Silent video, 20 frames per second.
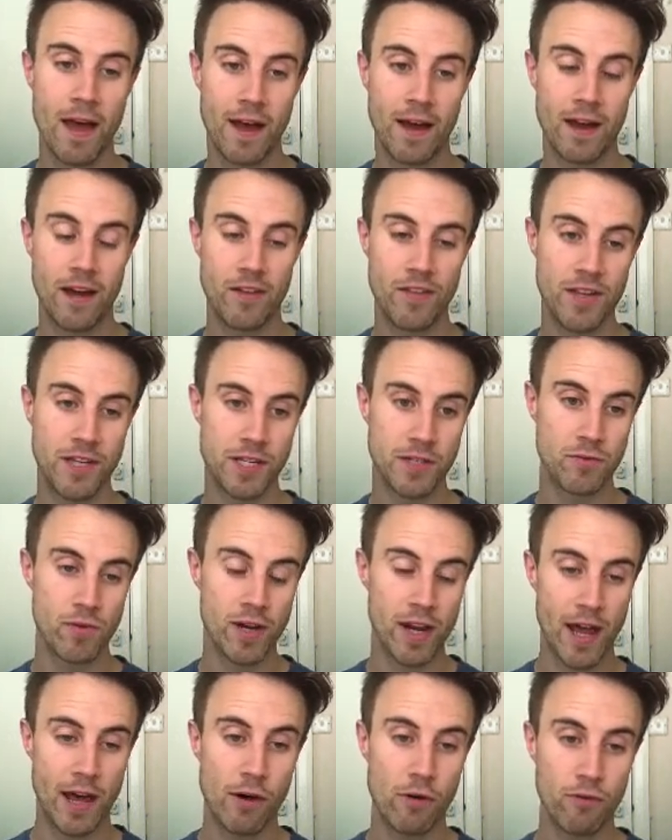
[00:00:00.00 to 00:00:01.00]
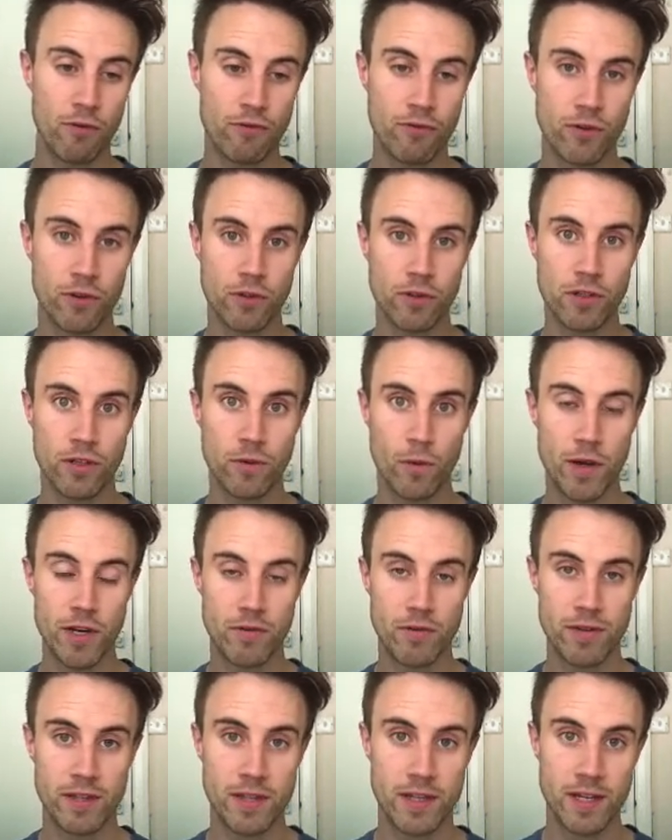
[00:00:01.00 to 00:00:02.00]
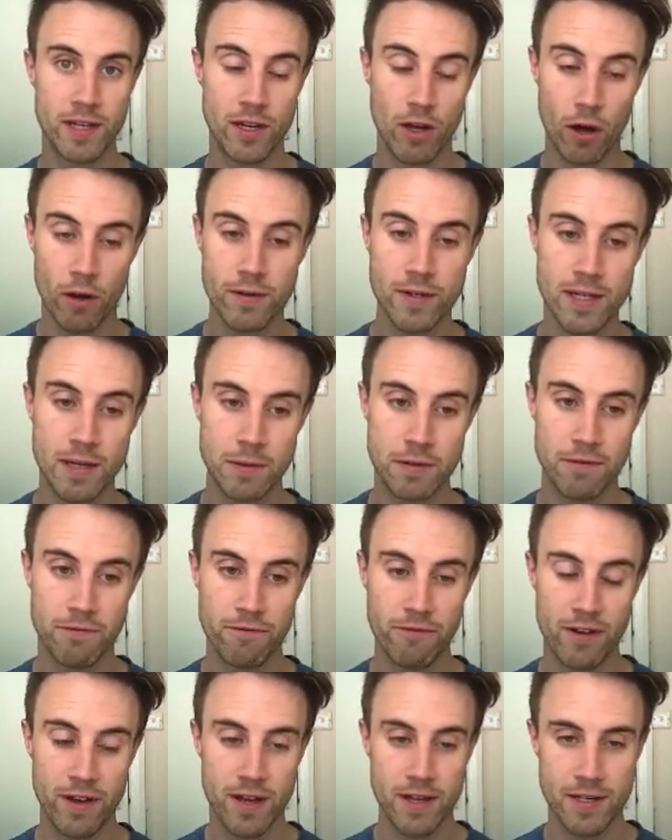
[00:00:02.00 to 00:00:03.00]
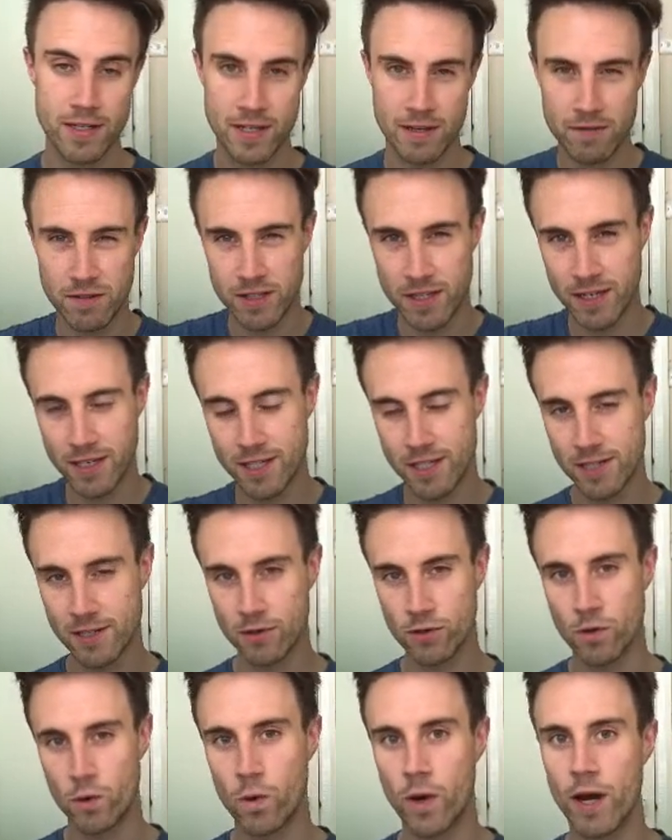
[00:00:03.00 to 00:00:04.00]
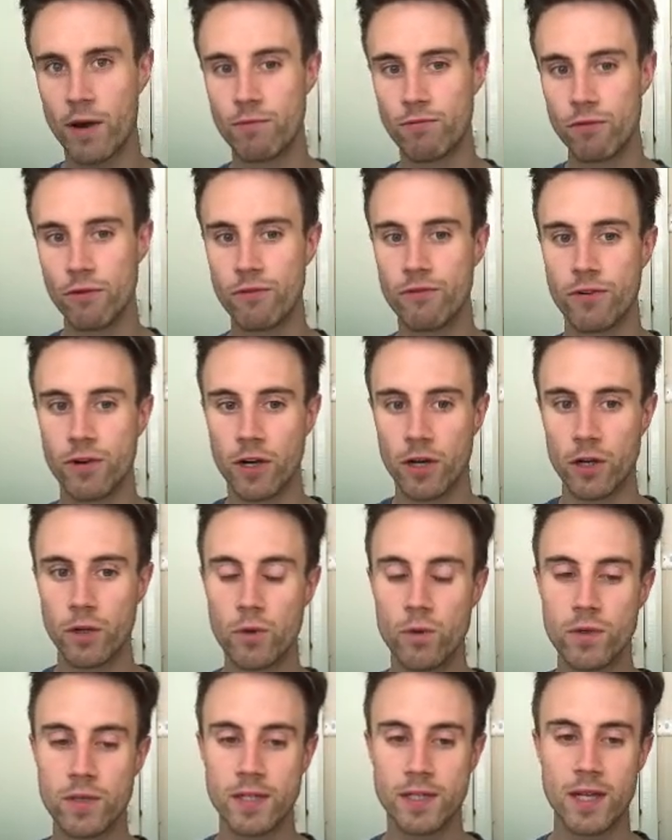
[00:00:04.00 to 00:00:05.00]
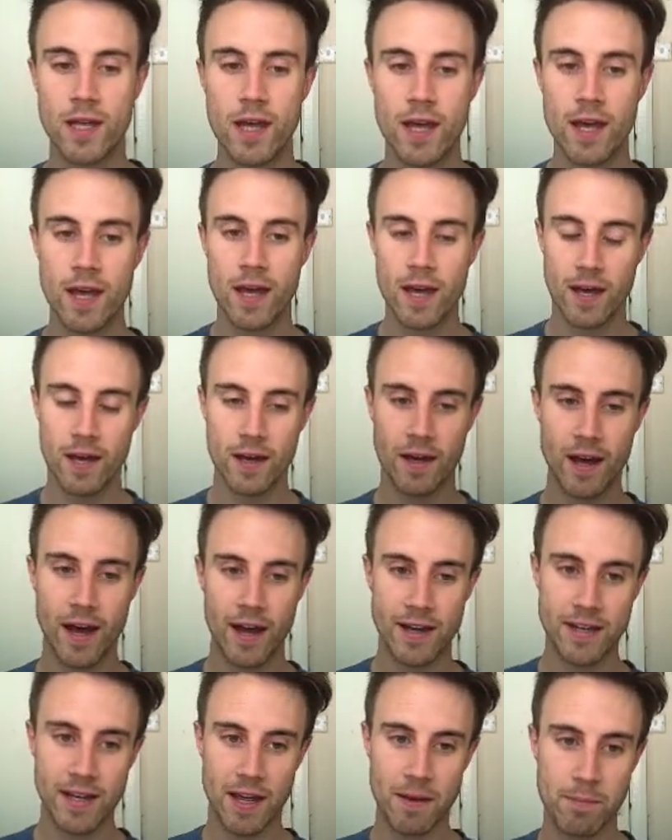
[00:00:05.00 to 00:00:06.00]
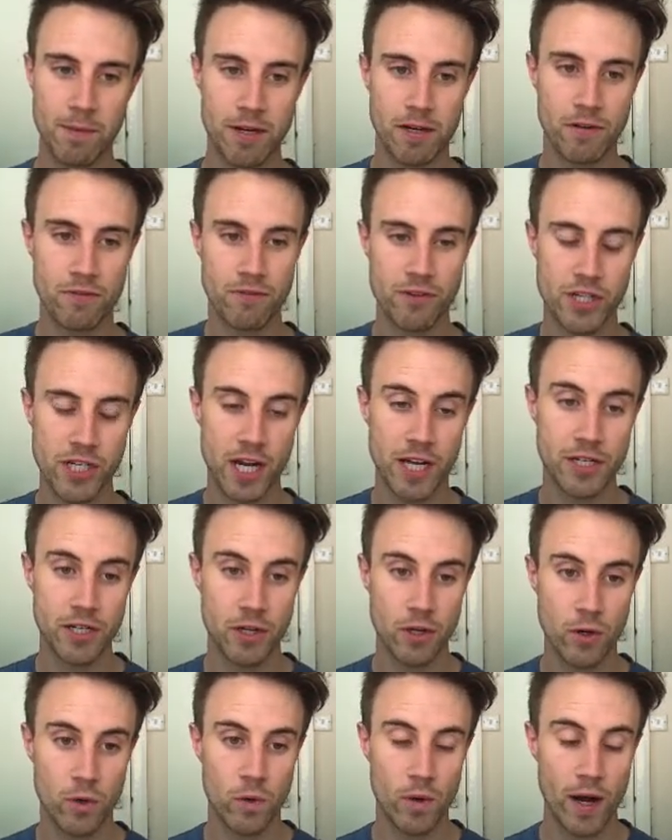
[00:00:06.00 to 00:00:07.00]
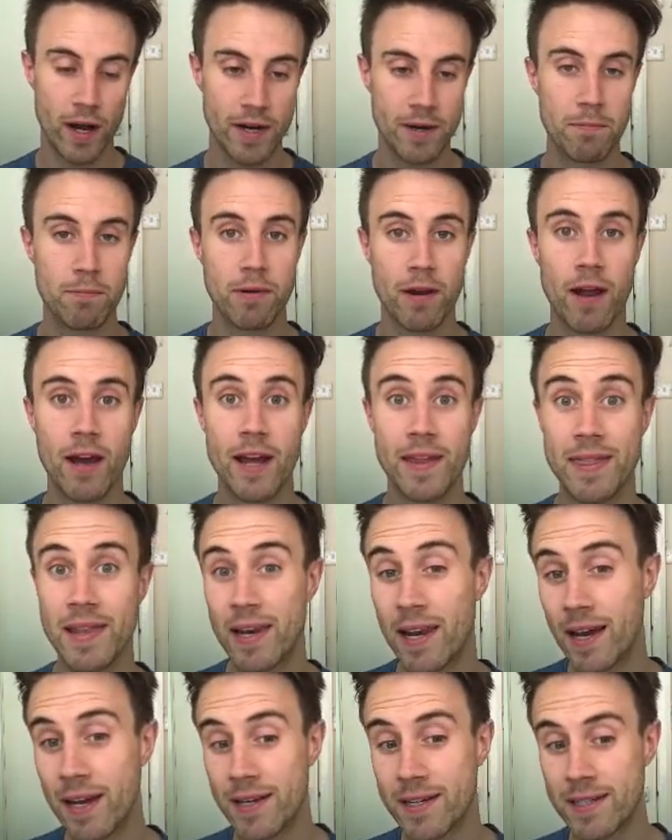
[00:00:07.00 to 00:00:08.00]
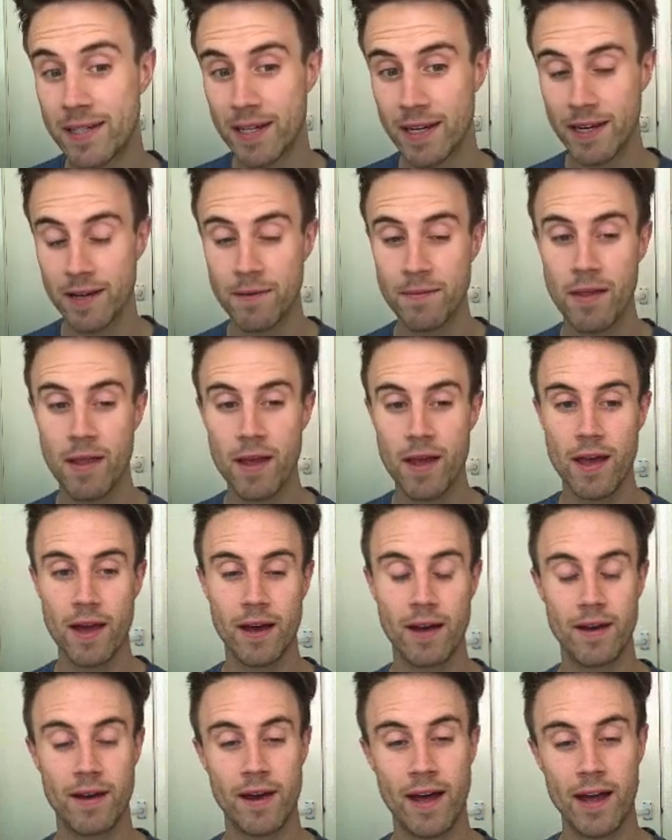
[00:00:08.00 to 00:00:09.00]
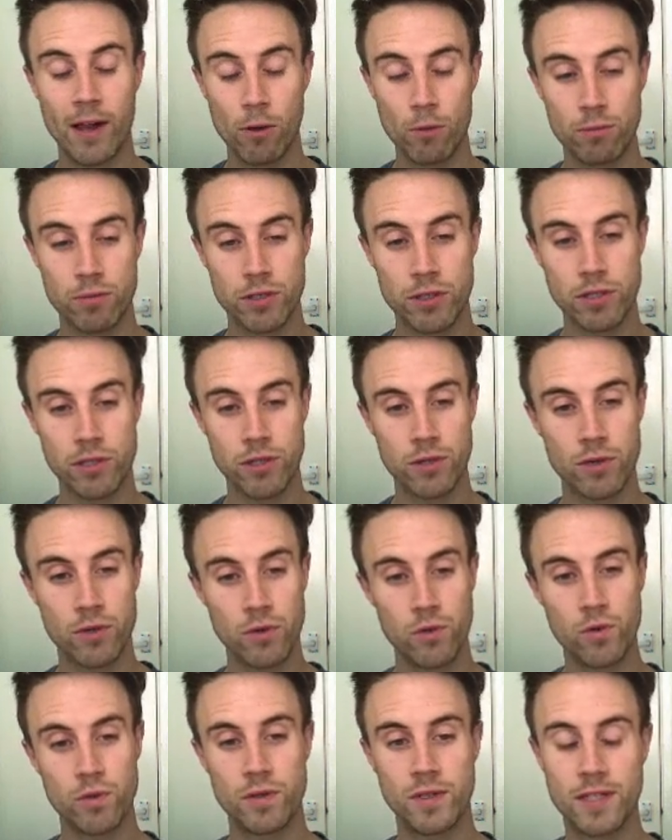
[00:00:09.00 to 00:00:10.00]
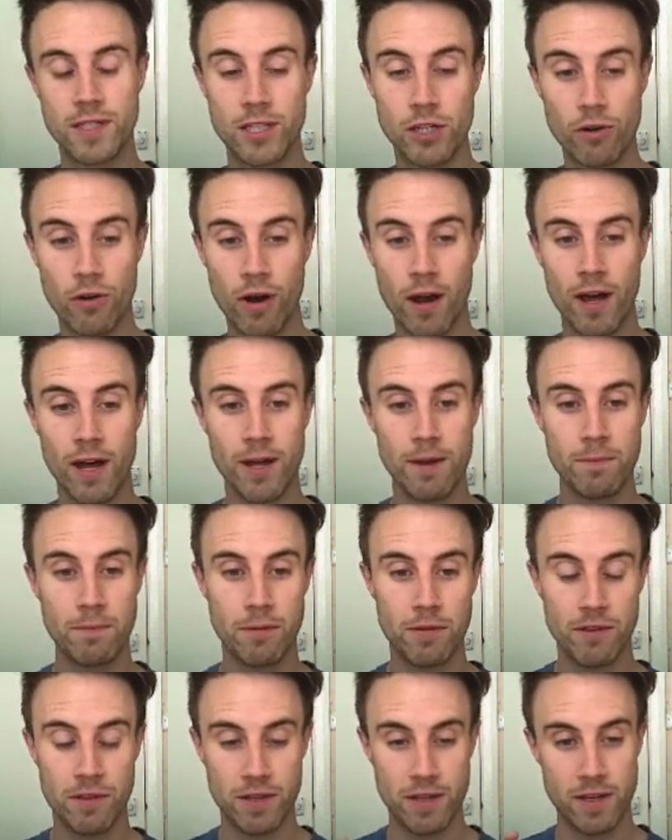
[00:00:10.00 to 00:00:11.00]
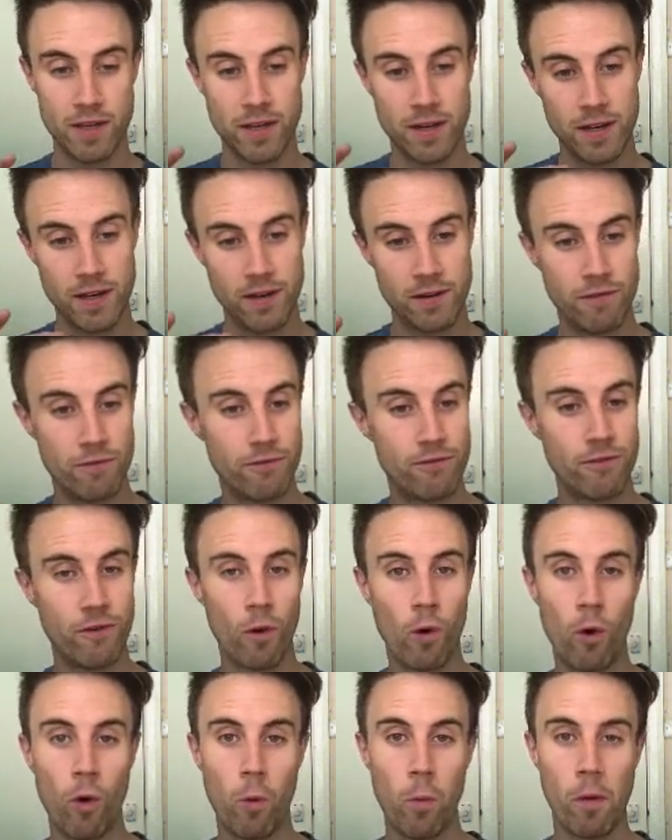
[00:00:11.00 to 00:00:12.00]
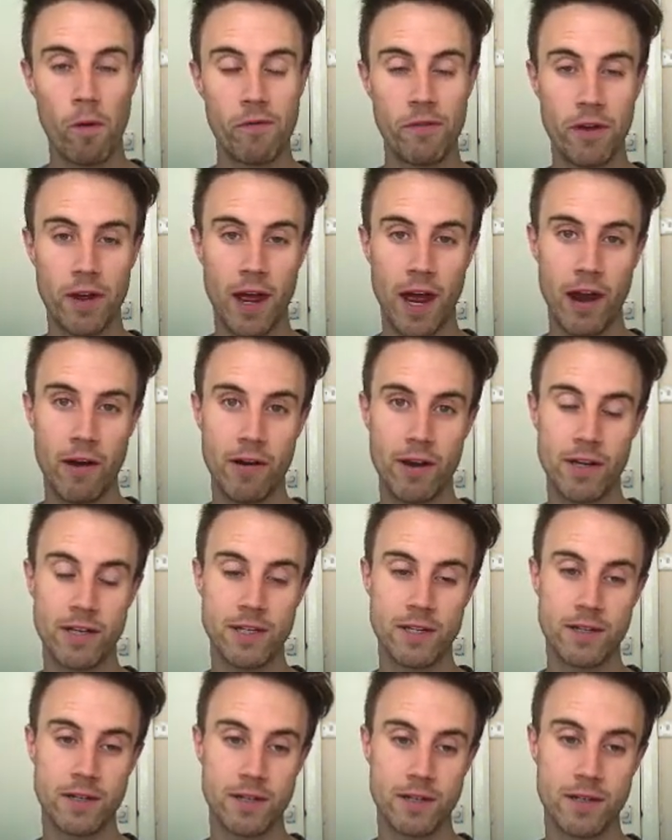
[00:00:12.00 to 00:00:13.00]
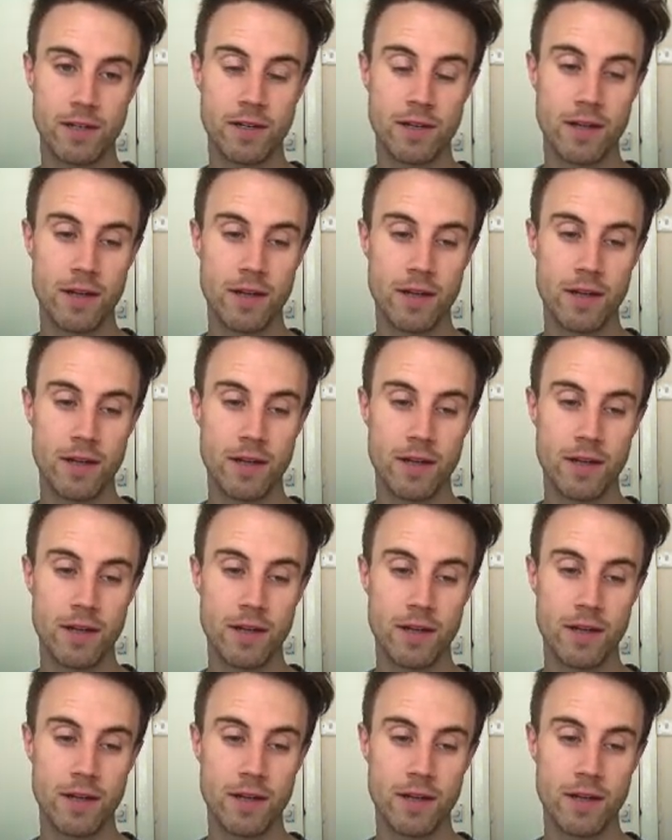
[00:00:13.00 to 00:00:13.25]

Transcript: Uh, this is really helpful when you're in the concepting phase and everything is still quite rough and loose. Uh, adding a bit of shadow and implying the lighting uh, helps to describe the form of the character